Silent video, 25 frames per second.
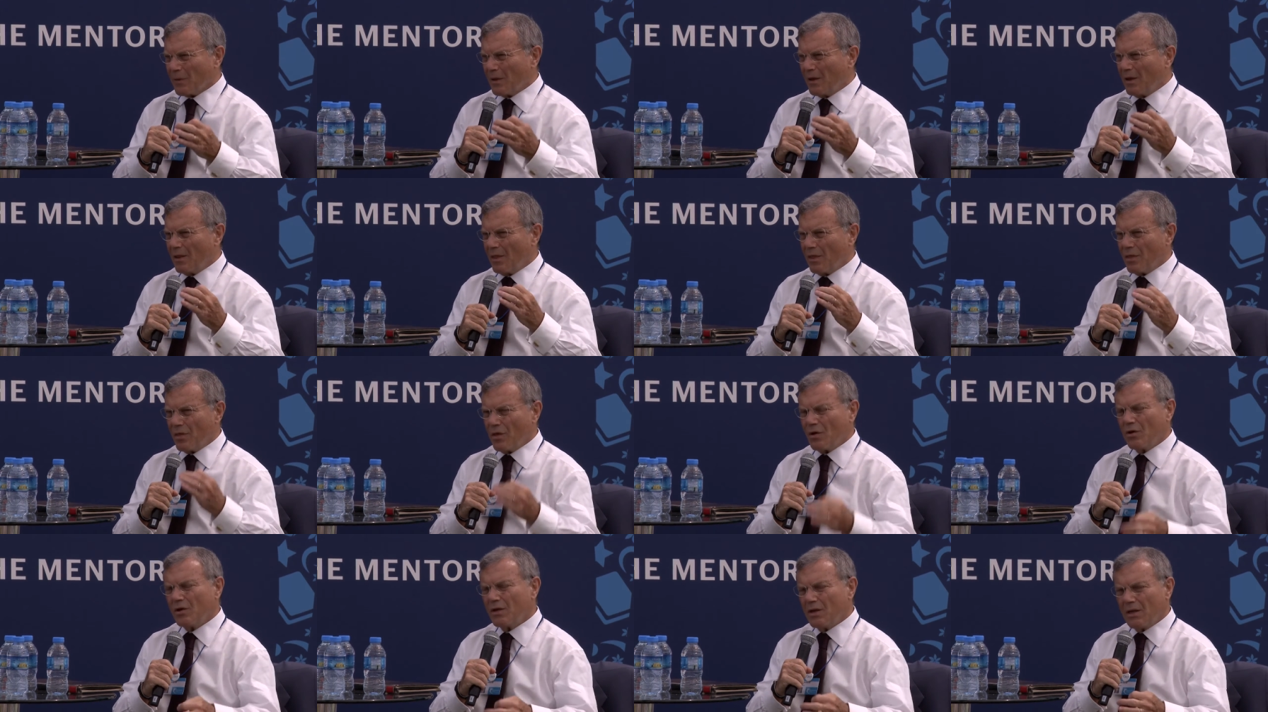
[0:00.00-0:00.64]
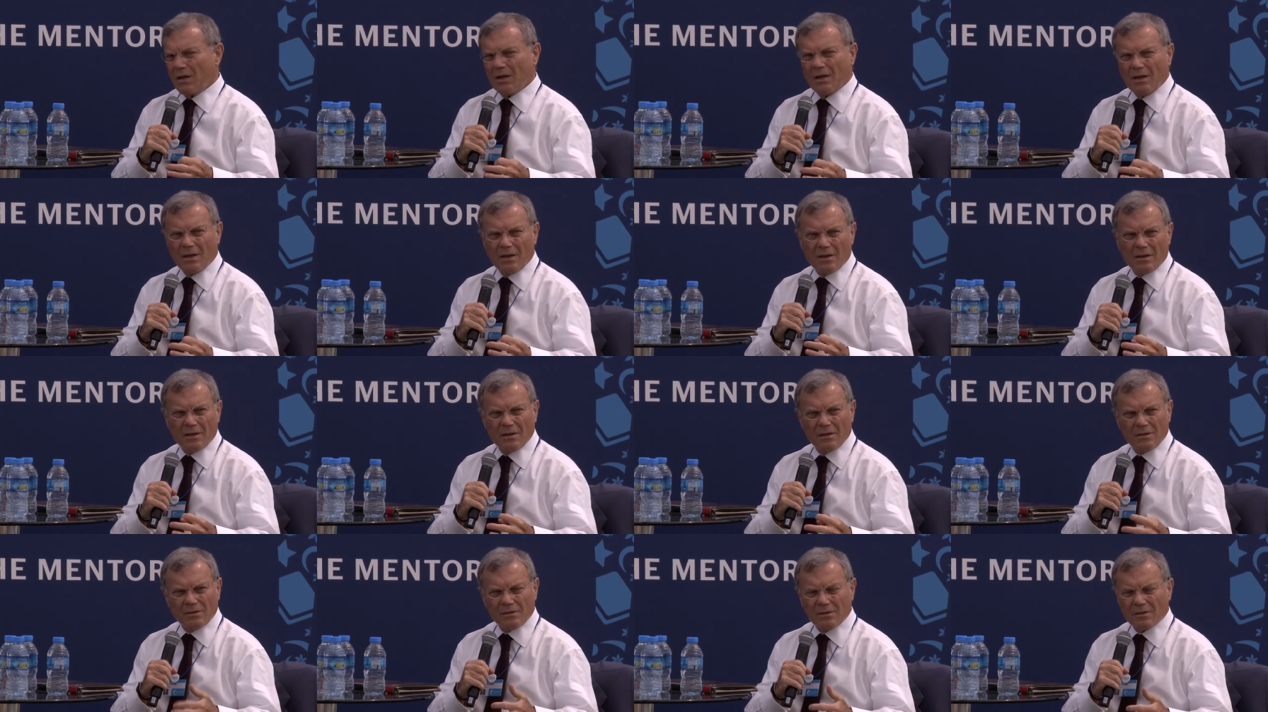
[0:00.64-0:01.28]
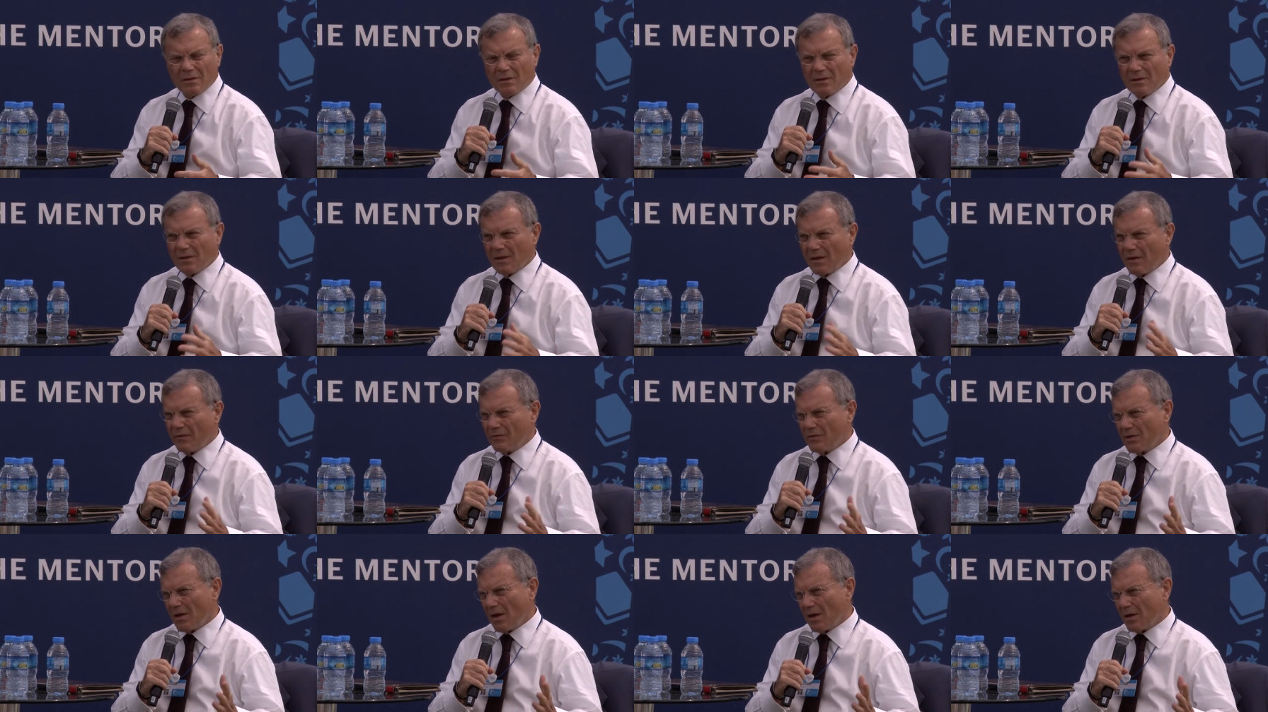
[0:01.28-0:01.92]
in 30 years,
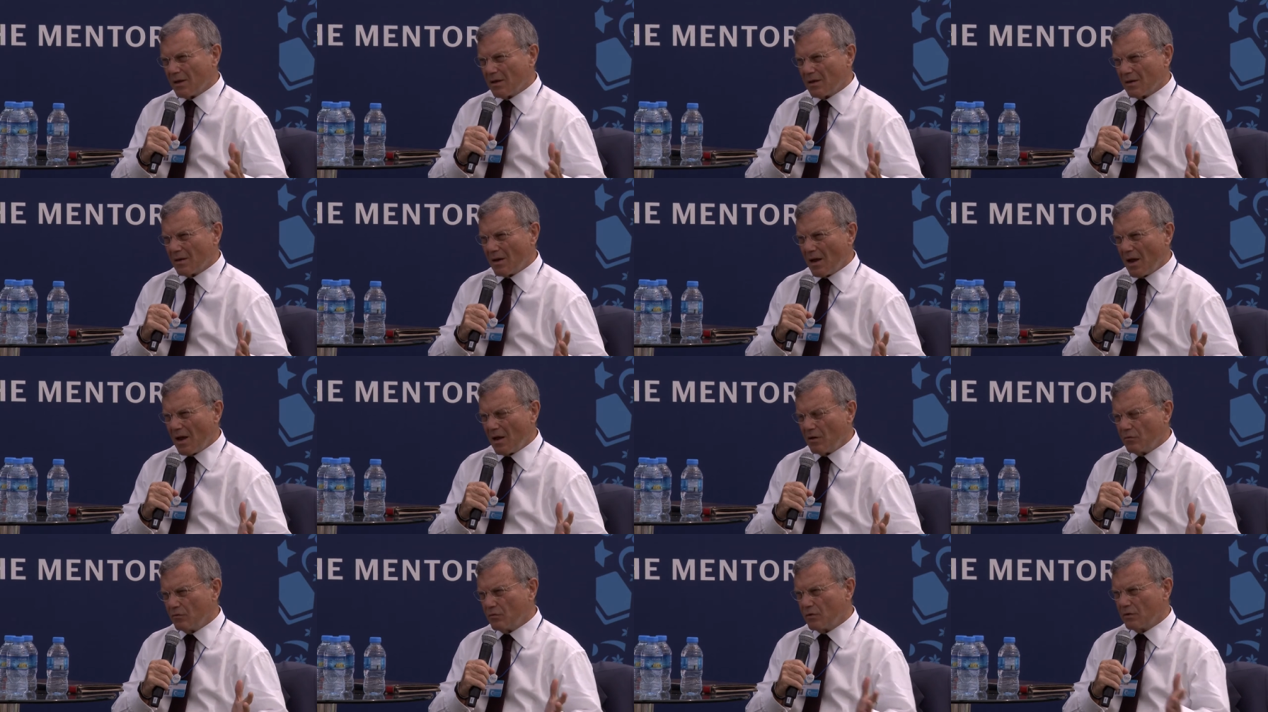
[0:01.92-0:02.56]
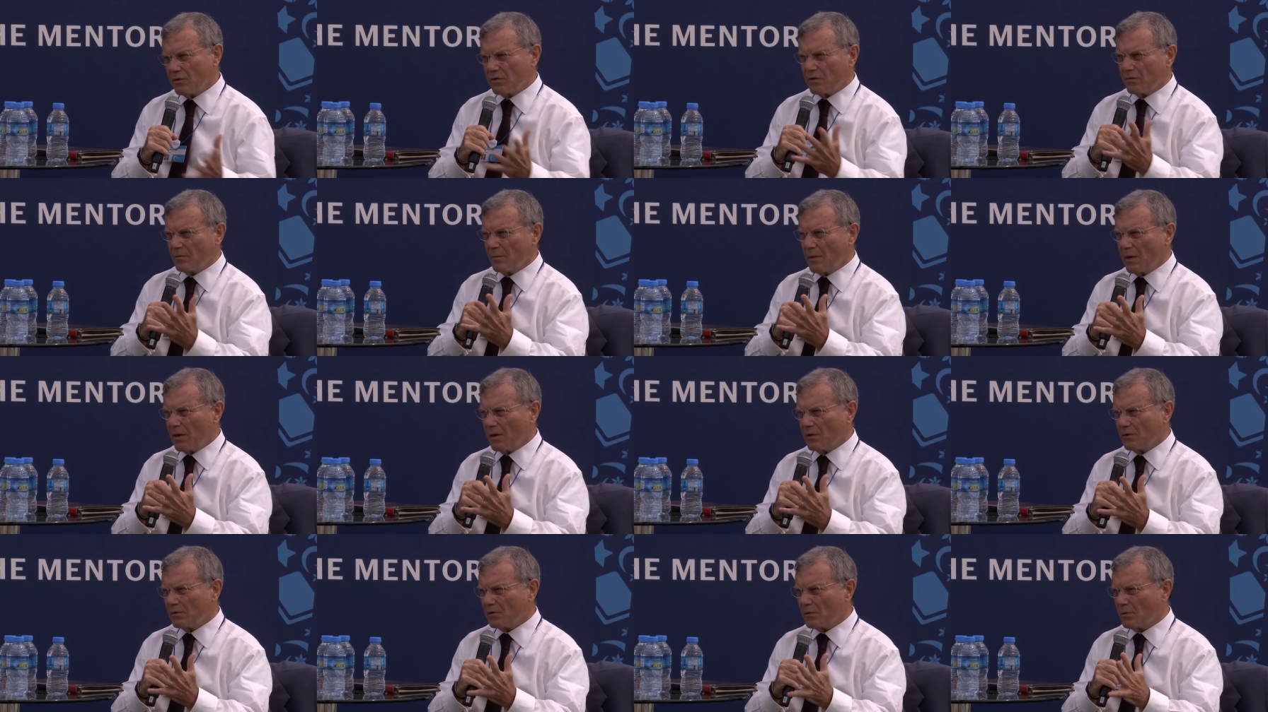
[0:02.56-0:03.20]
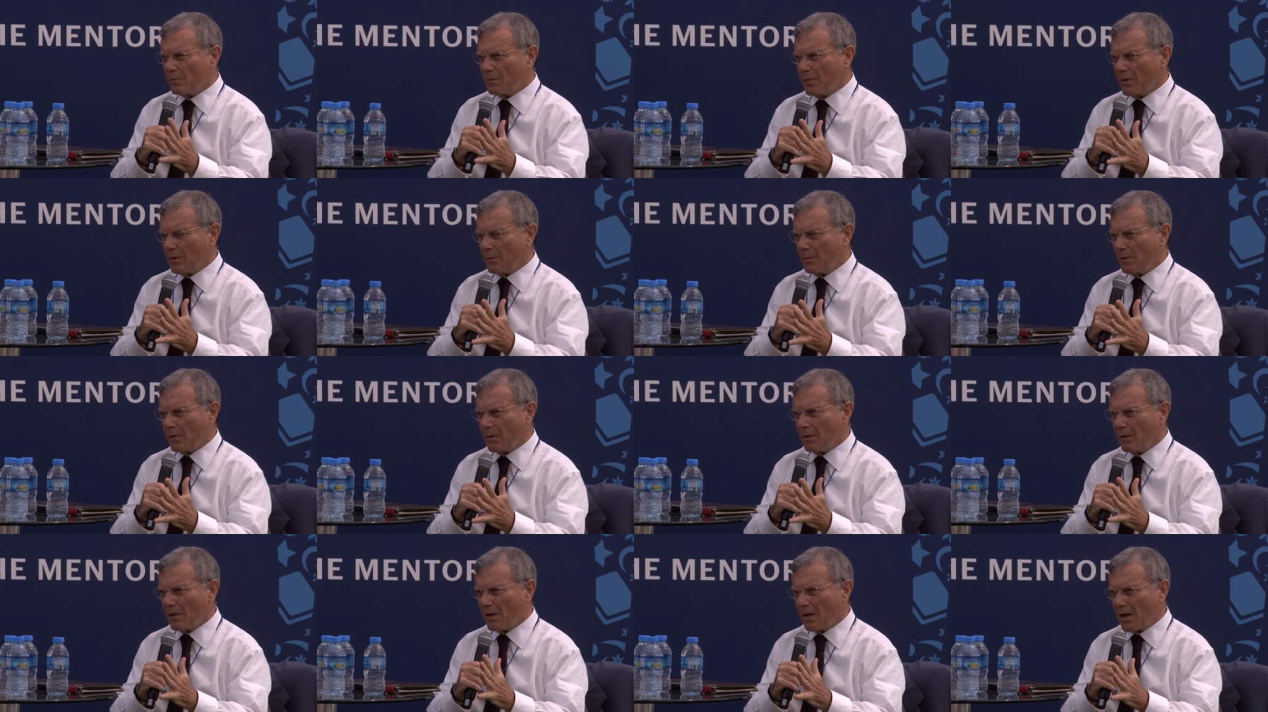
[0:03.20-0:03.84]
they've taken hundreds of millions of
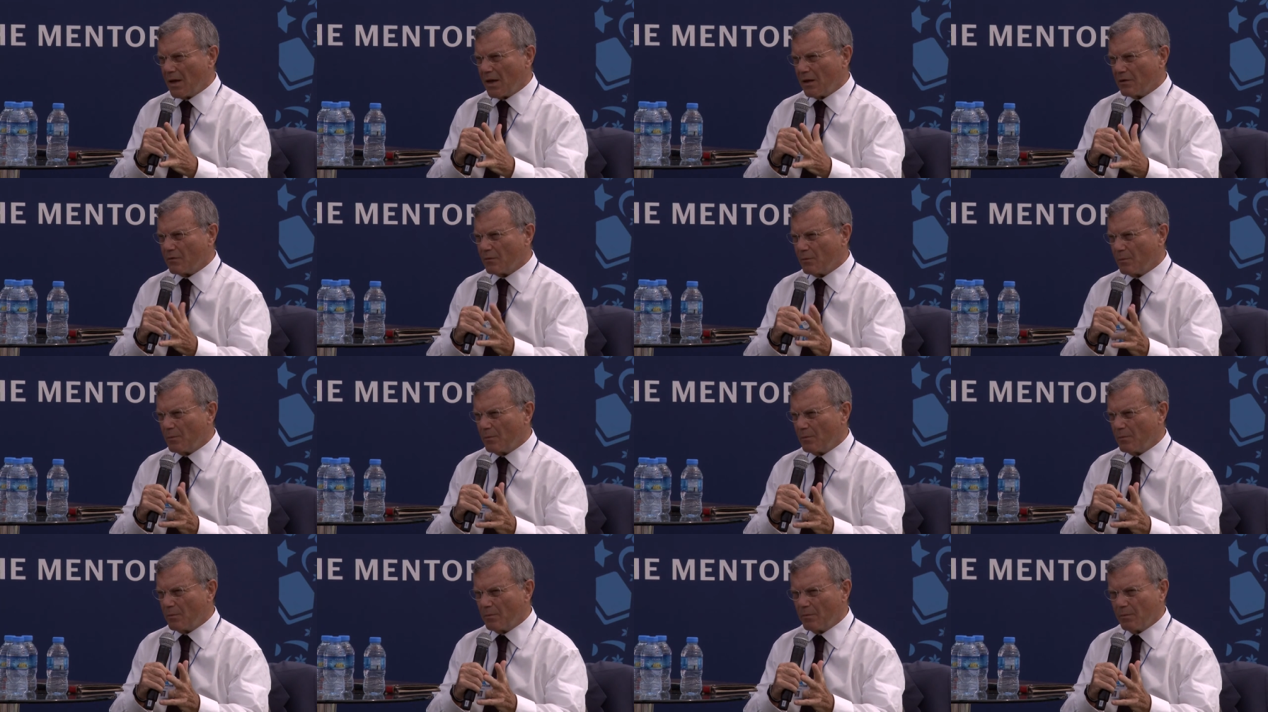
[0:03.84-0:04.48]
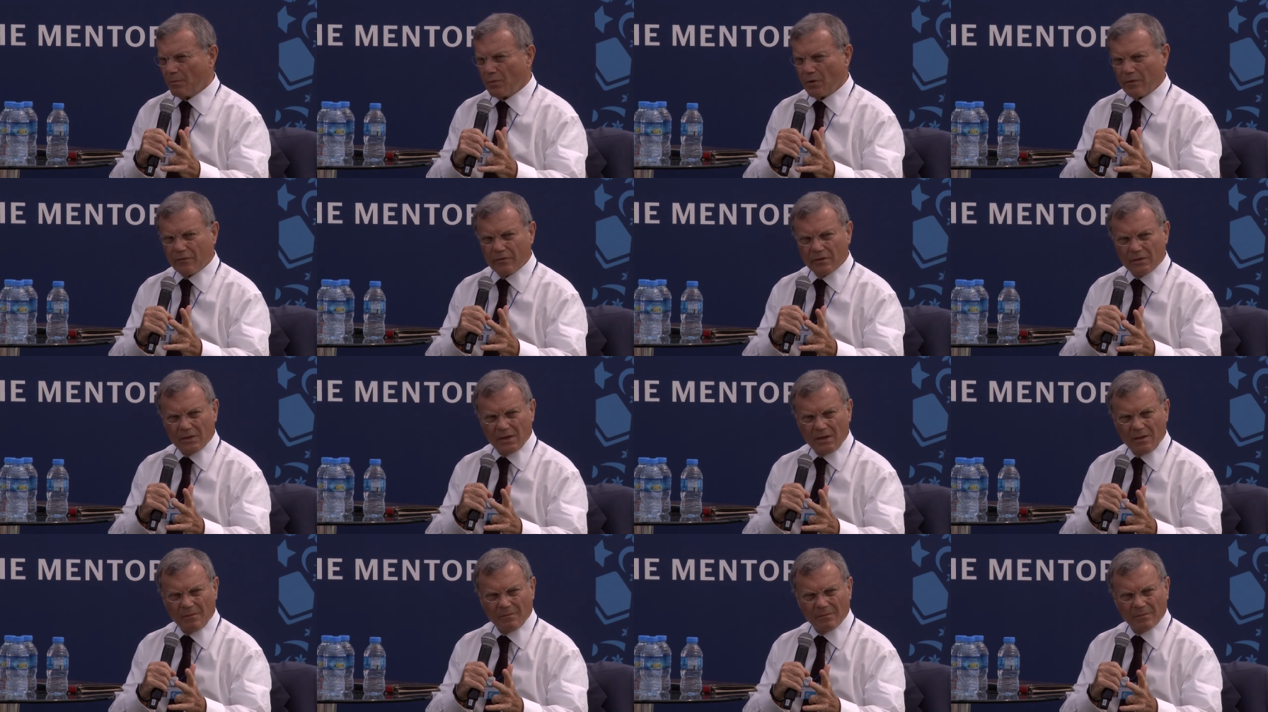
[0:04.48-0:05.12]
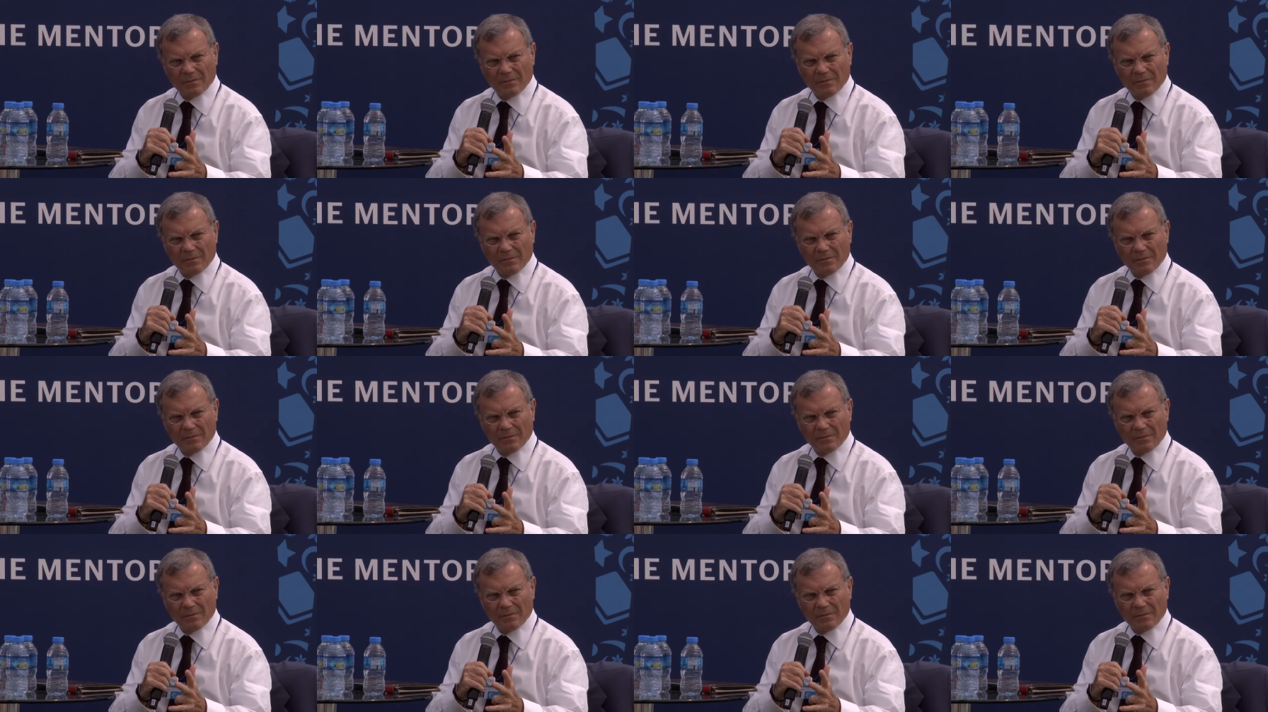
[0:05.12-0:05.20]
people out of poverty,